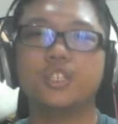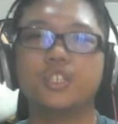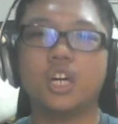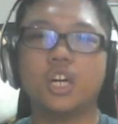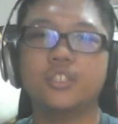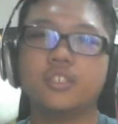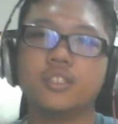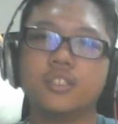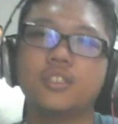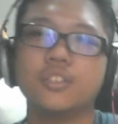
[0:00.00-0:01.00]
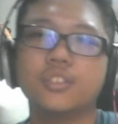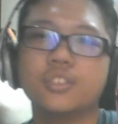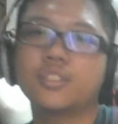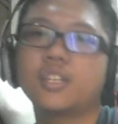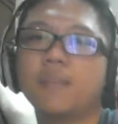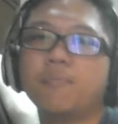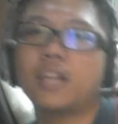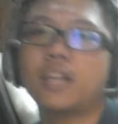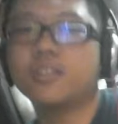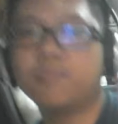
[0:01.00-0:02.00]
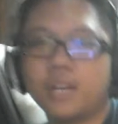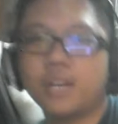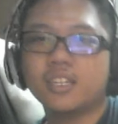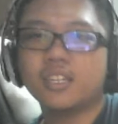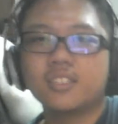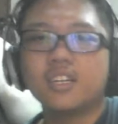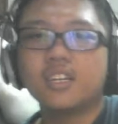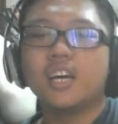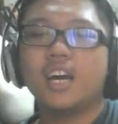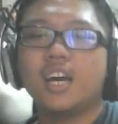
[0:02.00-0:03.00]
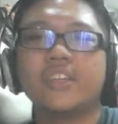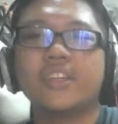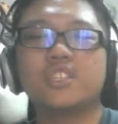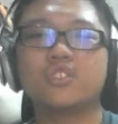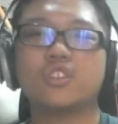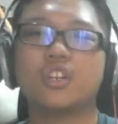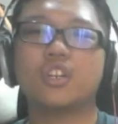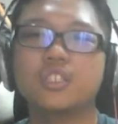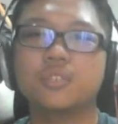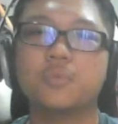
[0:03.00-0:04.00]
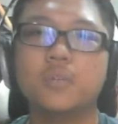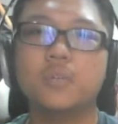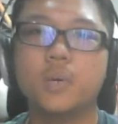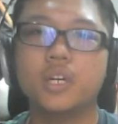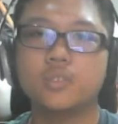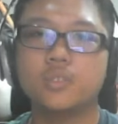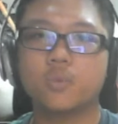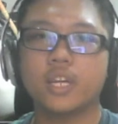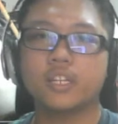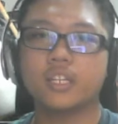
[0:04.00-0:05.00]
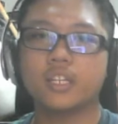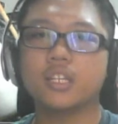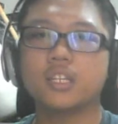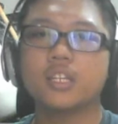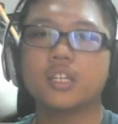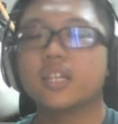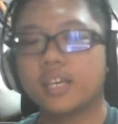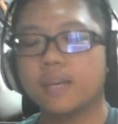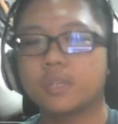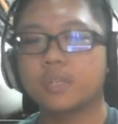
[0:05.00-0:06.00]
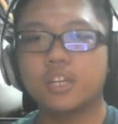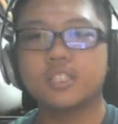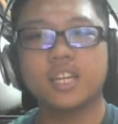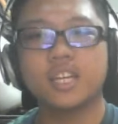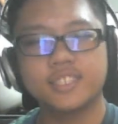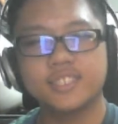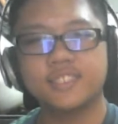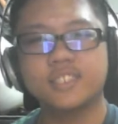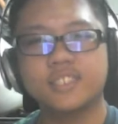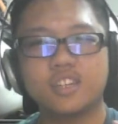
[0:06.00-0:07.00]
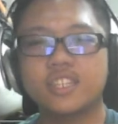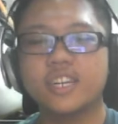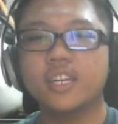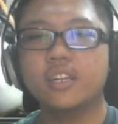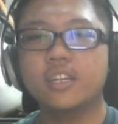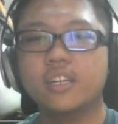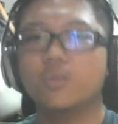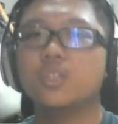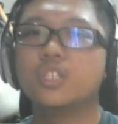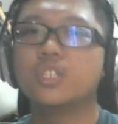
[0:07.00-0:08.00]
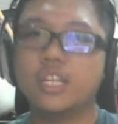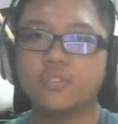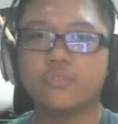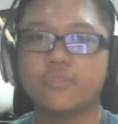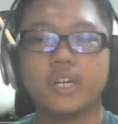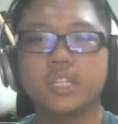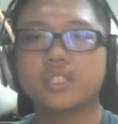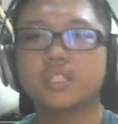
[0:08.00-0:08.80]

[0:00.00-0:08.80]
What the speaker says: chances to get back to the past. I think the strongest one was when he came across like this Stargate, which he had to fight